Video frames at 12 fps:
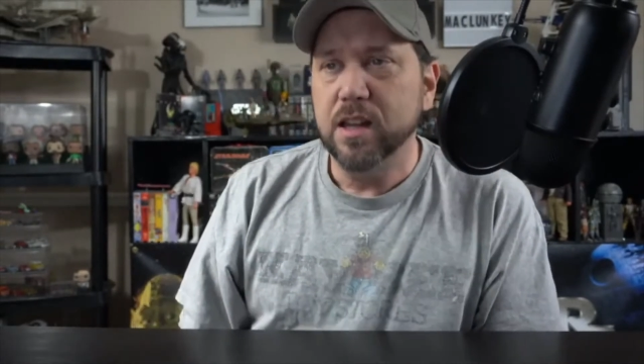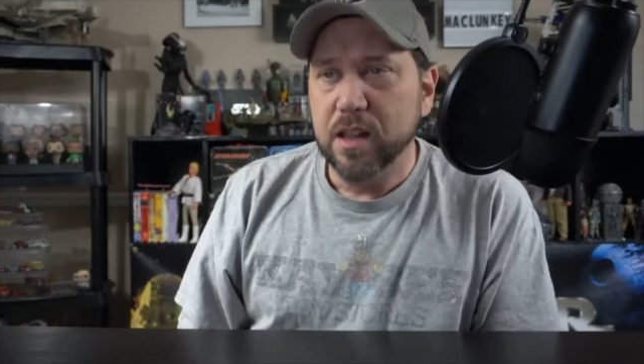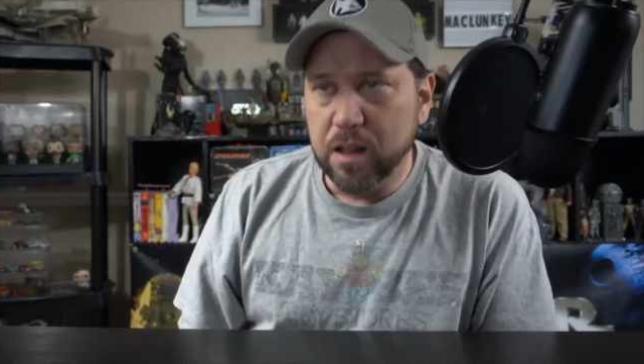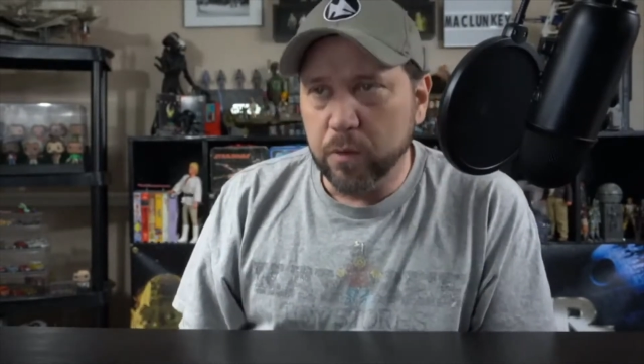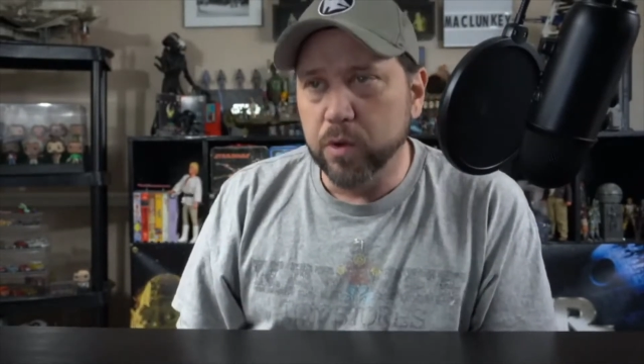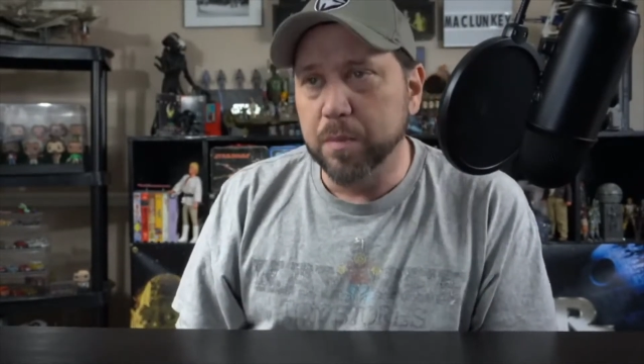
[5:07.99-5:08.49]

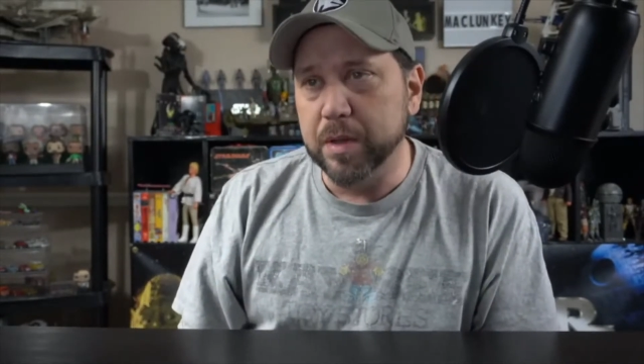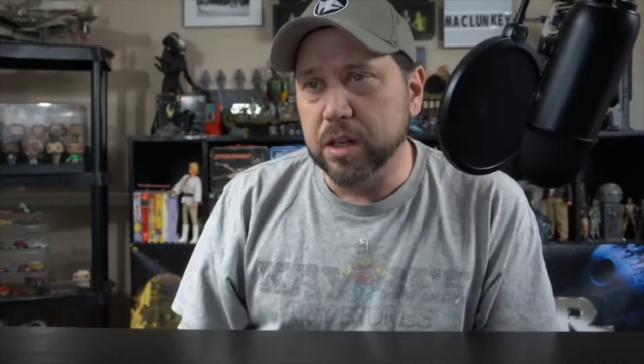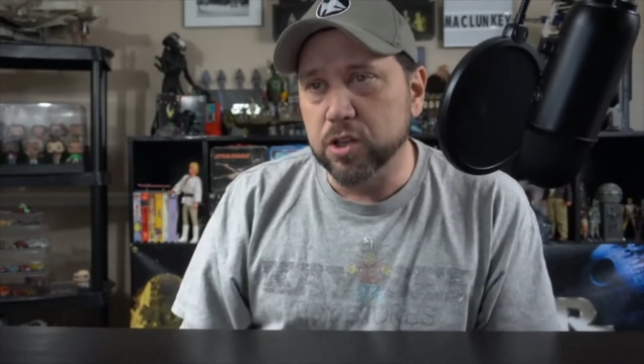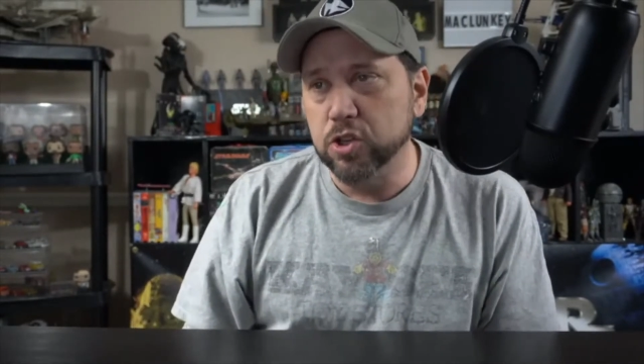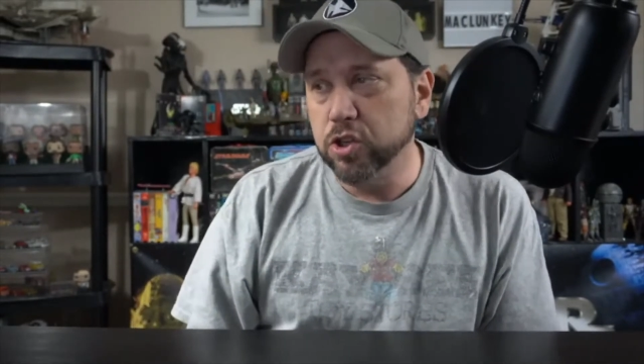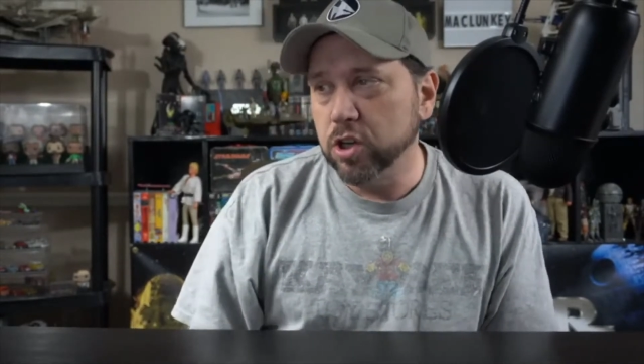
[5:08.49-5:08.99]
It would have been
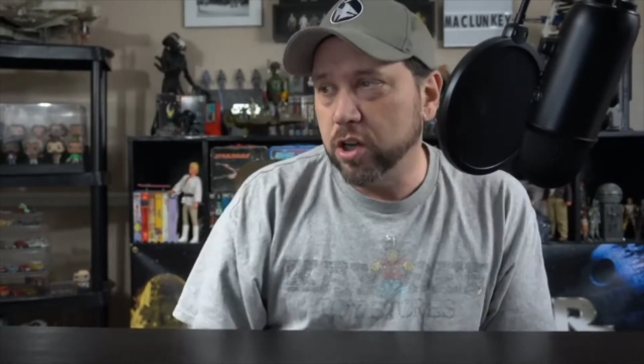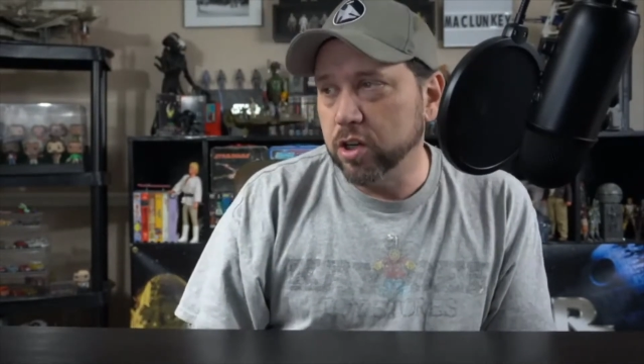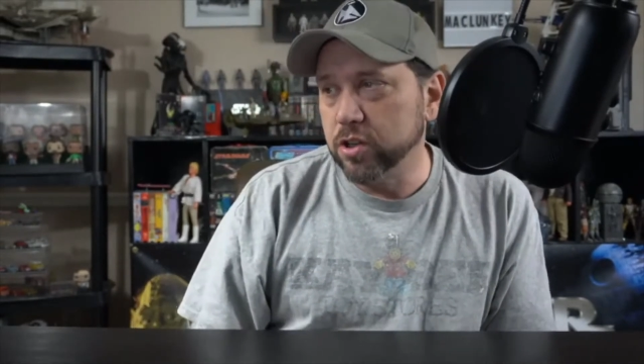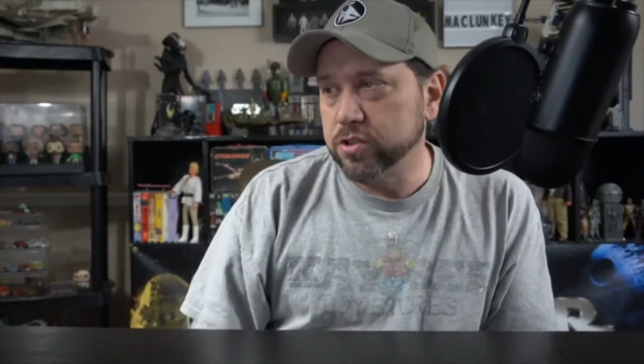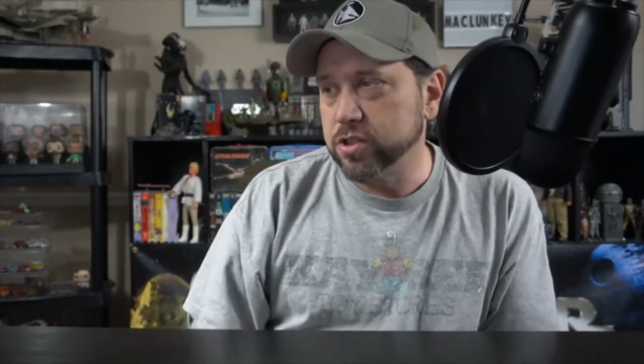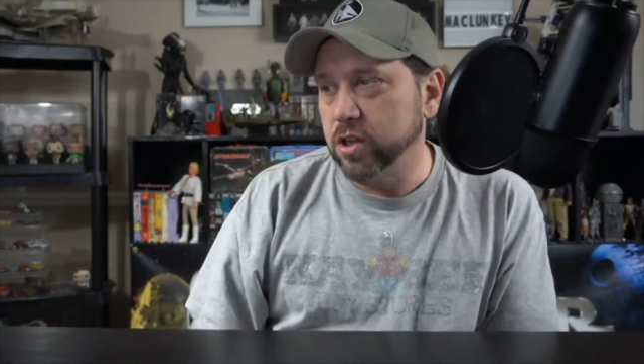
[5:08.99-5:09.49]
good
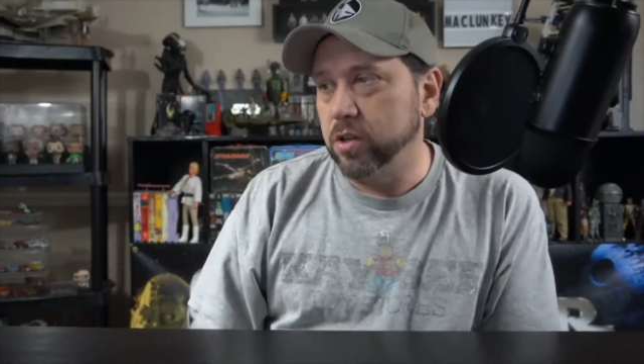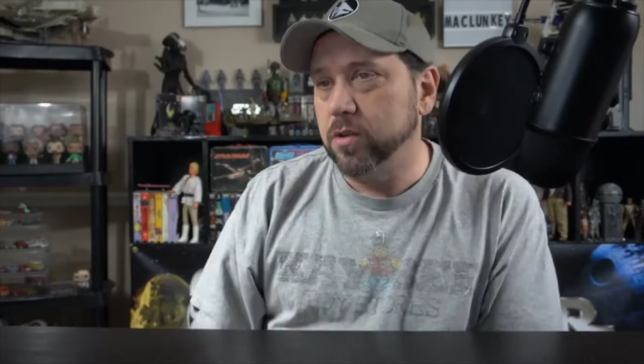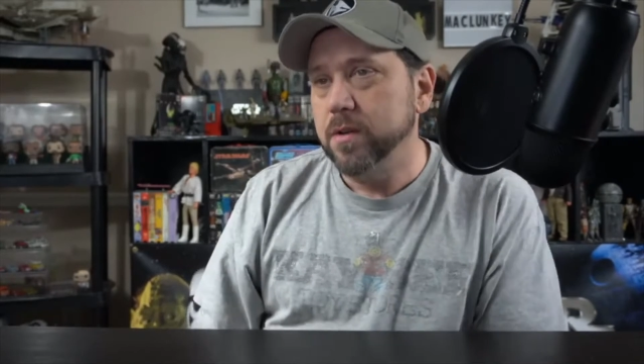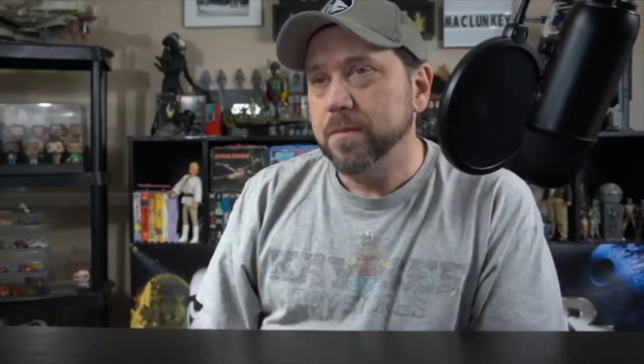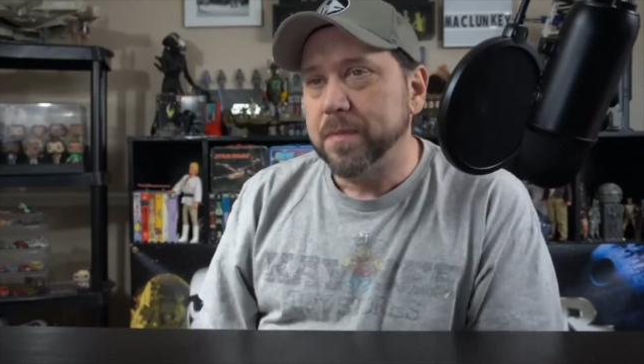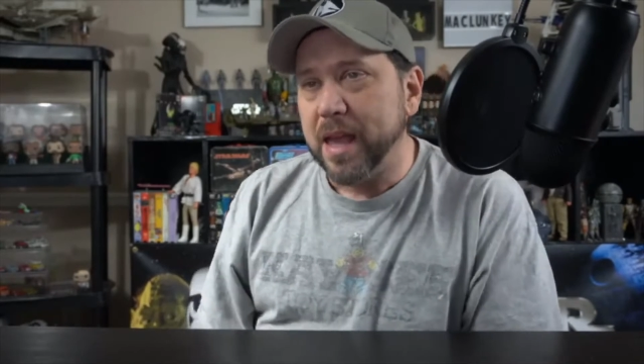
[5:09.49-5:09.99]
also.
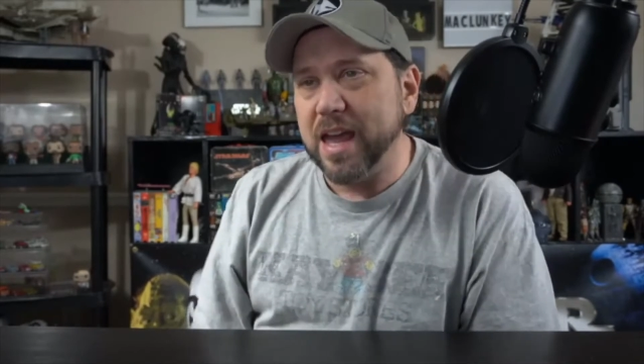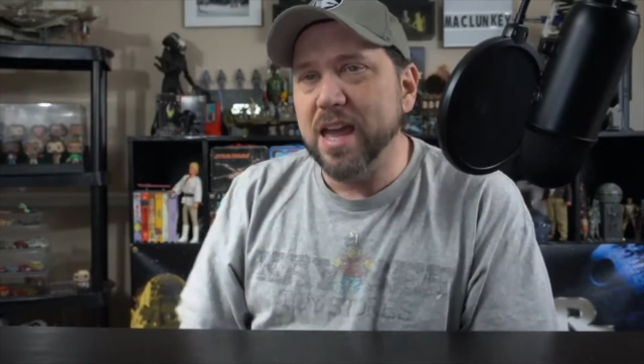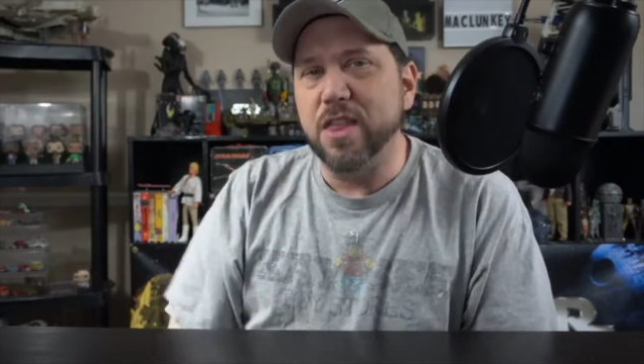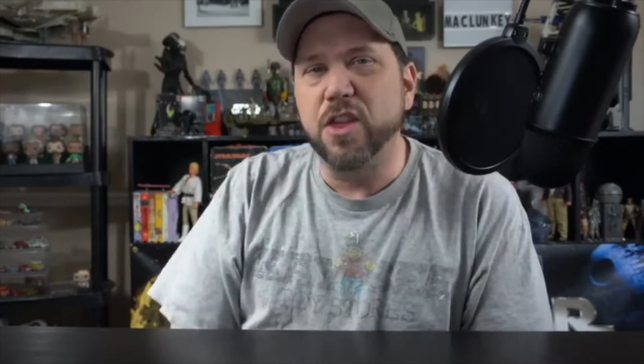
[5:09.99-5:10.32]
And